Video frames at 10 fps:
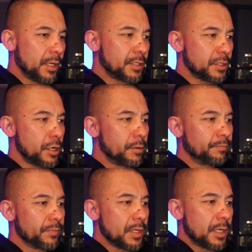It's
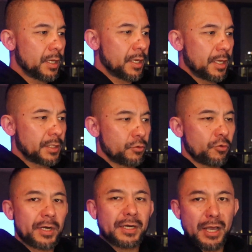
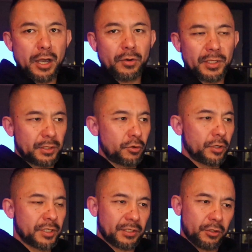already now. It's
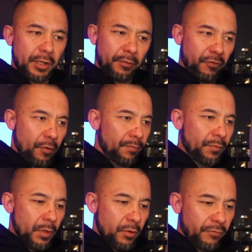not just like from
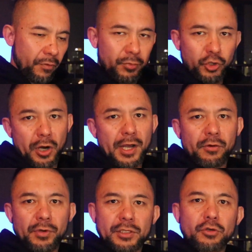
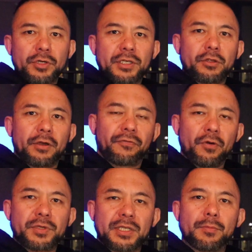China. It's not just like
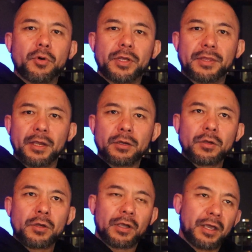from somebody that
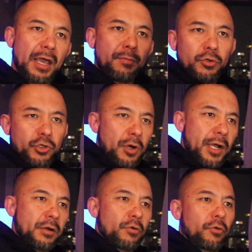came to
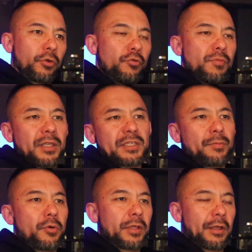China or you met
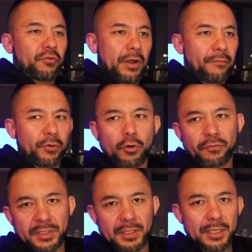somebody that traveled
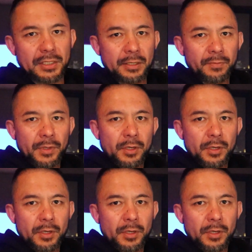overseas.